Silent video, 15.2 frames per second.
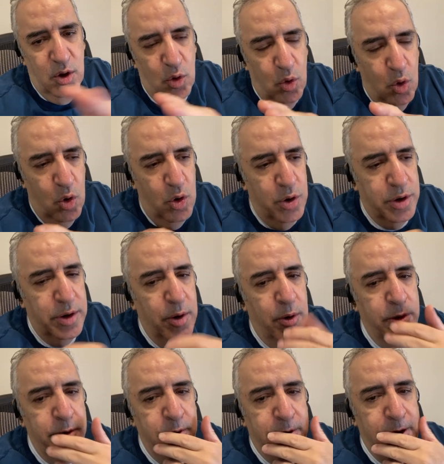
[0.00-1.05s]

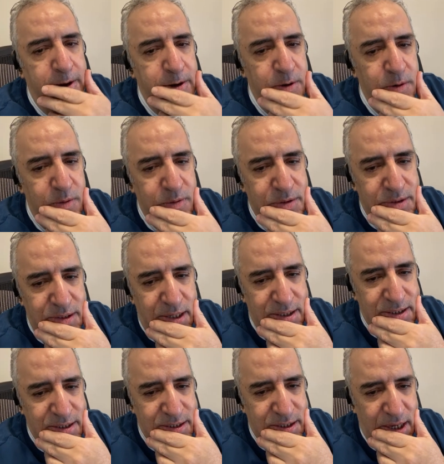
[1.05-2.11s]
or you can use,
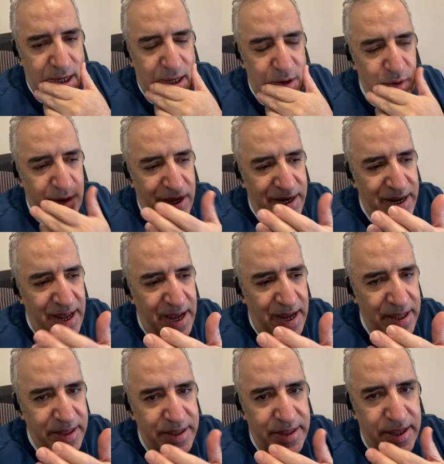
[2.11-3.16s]
let's say, you can
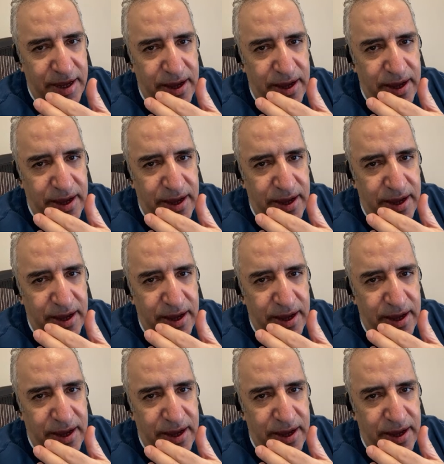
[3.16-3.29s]
add